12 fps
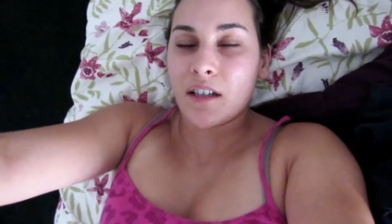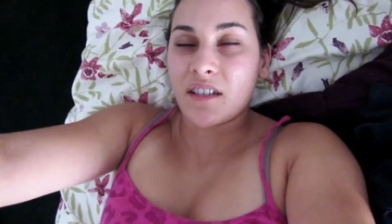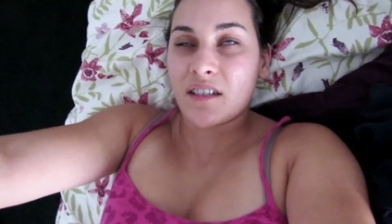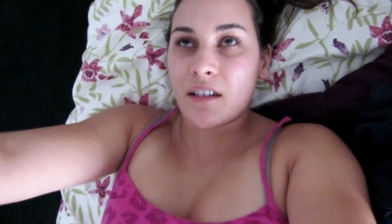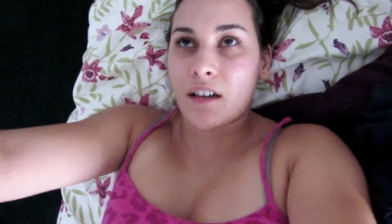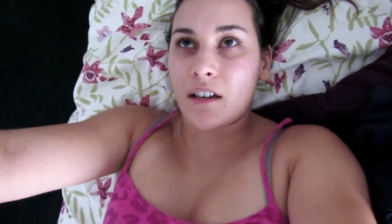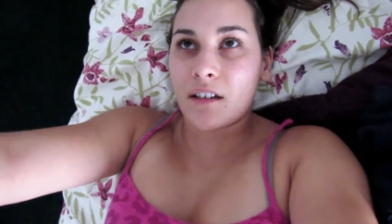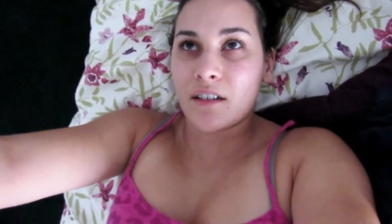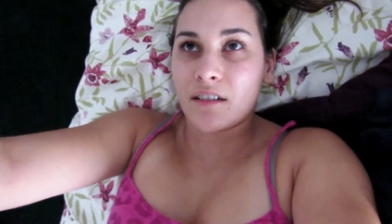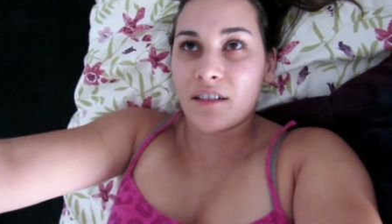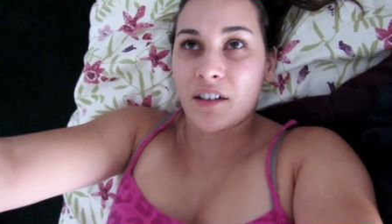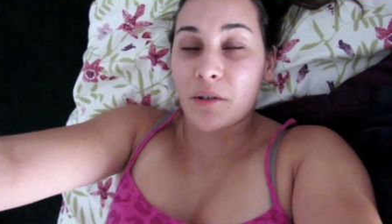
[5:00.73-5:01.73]
It's kind
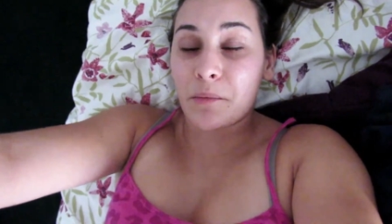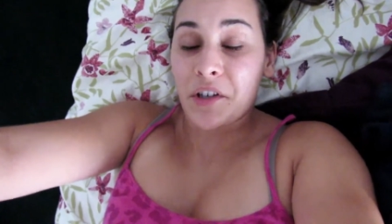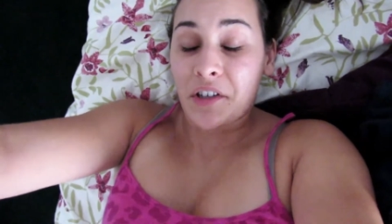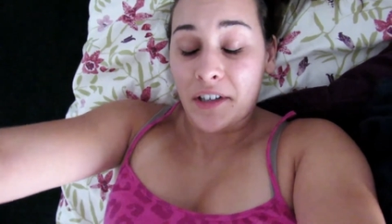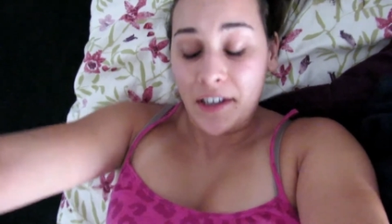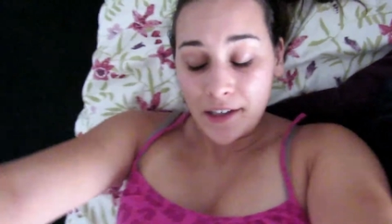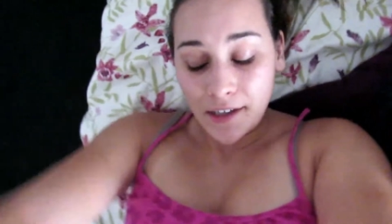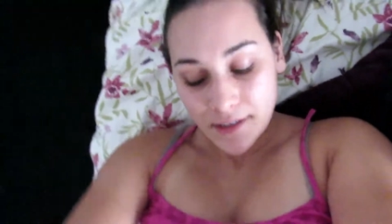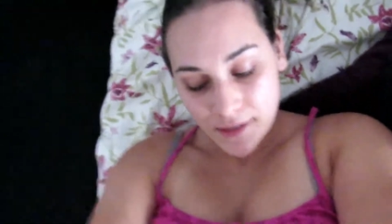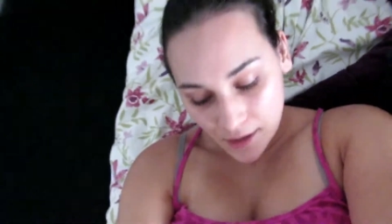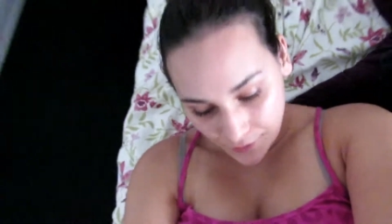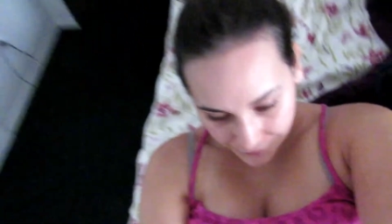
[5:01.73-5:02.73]
of therapeutic, I
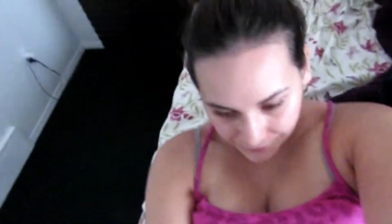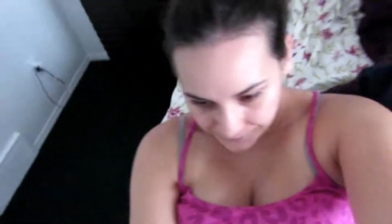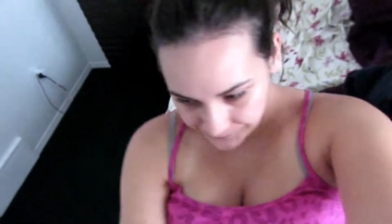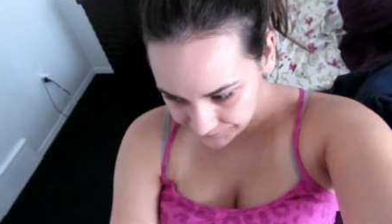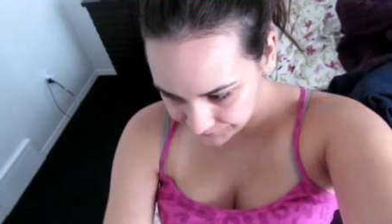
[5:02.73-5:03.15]
guess. I don't know.